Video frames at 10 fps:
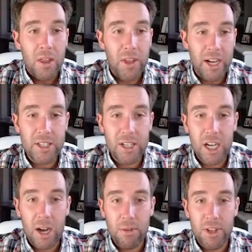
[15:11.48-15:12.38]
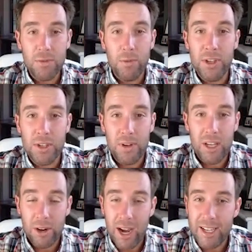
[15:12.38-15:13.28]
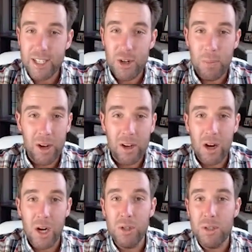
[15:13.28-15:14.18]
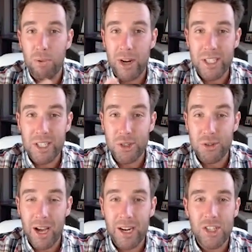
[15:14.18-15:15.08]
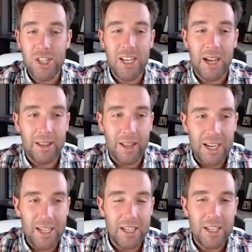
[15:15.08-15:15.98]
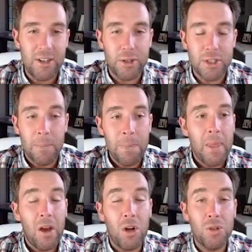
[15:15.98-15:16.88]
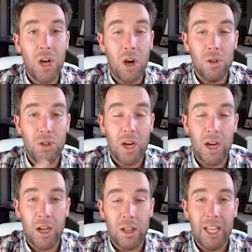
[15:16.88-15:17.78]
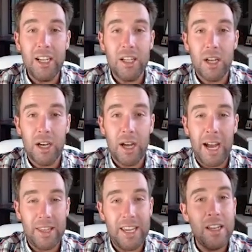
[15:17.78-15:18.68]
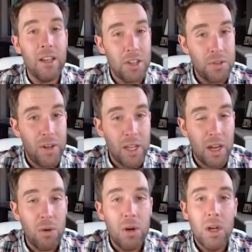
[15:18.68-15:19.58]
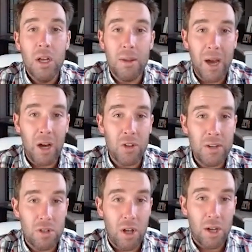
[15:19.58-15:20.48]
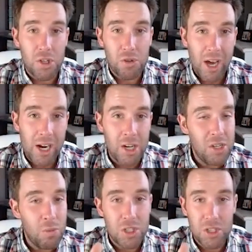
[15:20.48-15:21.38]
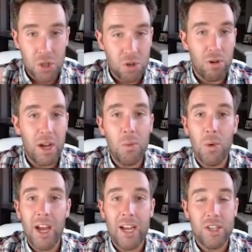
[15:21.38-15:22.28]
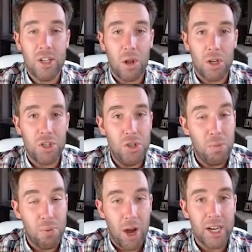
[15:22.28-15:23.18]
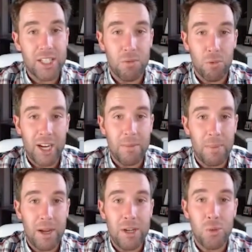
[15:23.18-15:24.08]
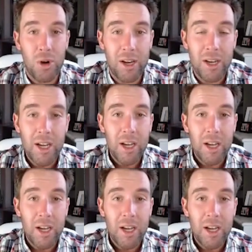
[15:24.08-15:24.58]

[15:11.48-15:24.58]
That's going to cover this for this video, guys. Coupon codes, pricing strategy, and lightning deals. I'll link at the end of this video the Maldives launch strategy, which is a great way to launch new products and rank to page 1.